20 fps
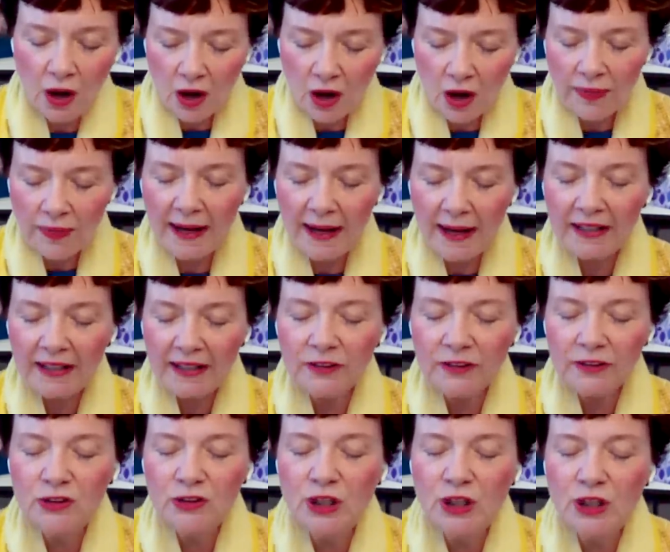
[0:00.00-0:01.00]
So
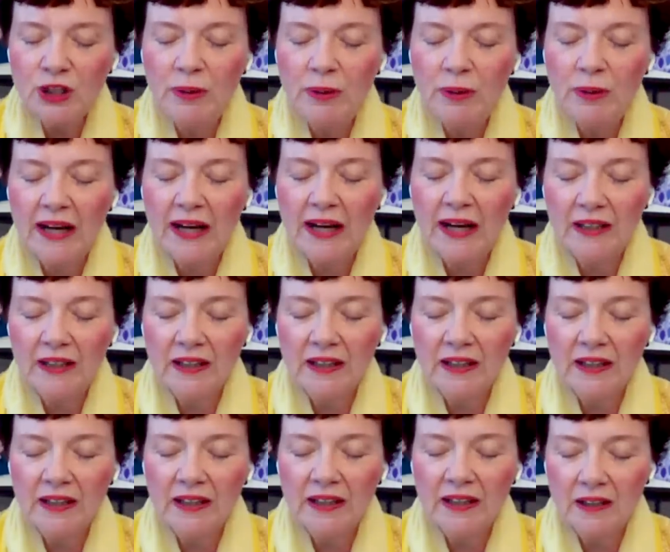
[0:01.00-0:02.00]
call that energy
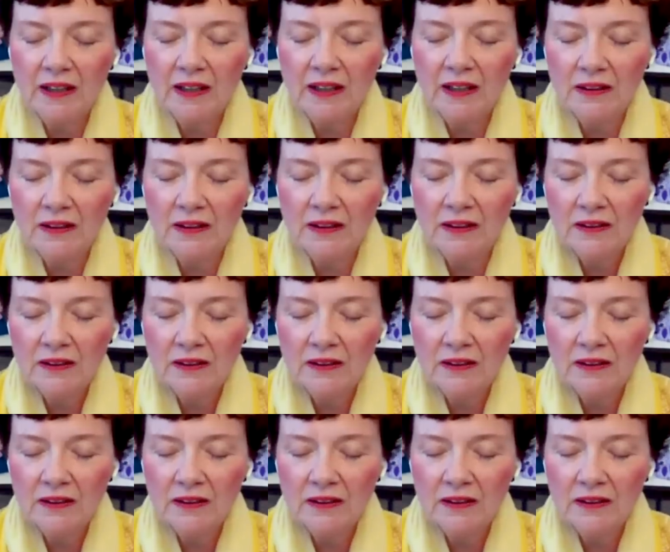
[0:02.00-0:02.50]
back in.